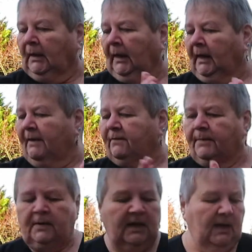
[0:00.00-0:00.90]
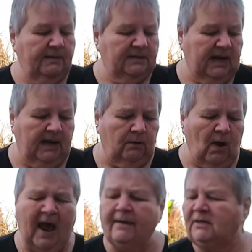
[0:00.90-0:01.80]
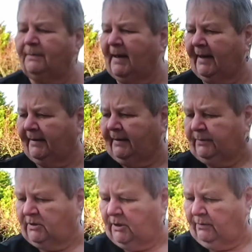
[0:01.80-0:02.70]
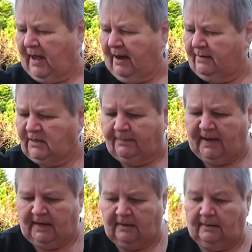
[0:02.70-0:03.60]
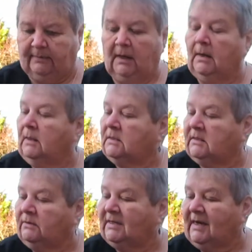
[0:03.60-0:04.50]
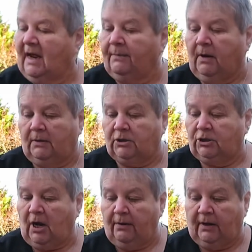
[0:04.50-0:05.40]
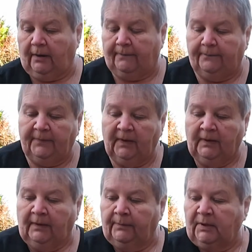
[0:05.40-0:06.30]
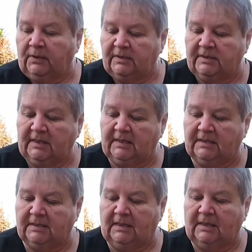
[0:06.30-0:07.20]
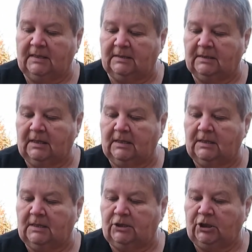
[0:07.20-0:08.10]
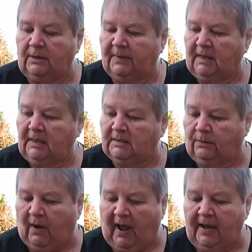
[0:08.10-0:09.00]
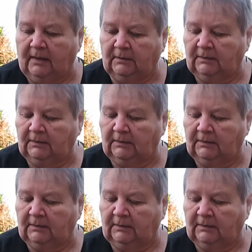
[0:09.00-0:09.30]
And everybody keeps saying, how do you make them, Sue? How do you make them? So today I'm going to show you, because this is a cheap and easy way